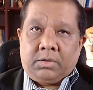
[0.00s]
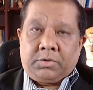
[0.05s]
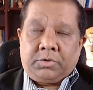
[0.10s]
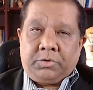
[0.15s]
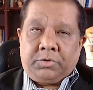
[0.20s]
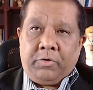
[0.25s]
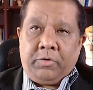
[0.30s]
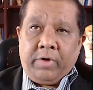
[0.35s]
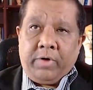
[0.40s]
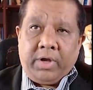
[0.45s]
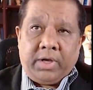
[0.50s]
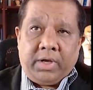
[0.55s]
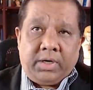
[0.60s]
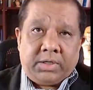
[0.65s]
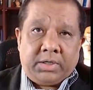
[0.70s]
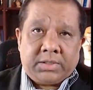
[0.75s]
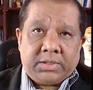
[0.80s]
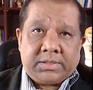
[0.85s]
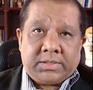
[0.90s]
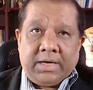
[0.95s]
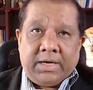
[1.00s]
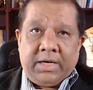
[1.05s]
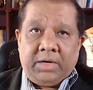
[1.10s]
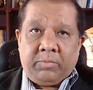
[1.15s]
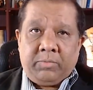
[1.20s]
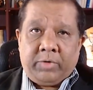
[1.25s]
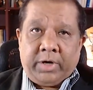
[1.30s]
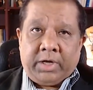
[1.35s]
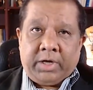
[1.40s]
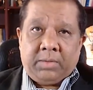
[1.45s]
So during an
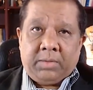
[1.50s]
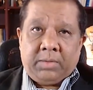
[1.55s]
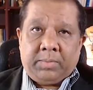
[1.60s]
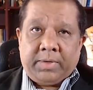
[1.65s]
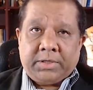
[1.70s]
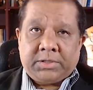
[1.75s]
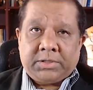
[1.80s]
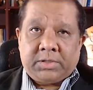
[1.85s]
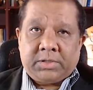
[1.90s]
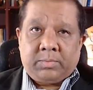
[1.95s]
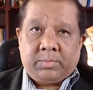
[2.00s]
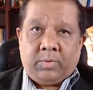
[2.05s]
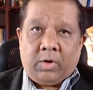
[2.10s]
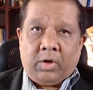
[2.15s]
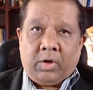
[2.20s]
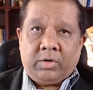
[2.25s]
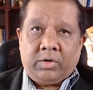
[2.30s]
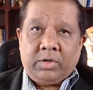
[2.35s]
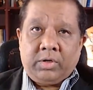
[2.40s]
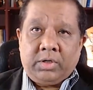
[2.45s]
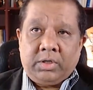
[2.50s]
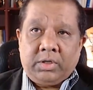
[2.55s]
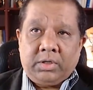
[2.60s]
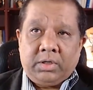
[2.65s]
interscalene brachial plexus block,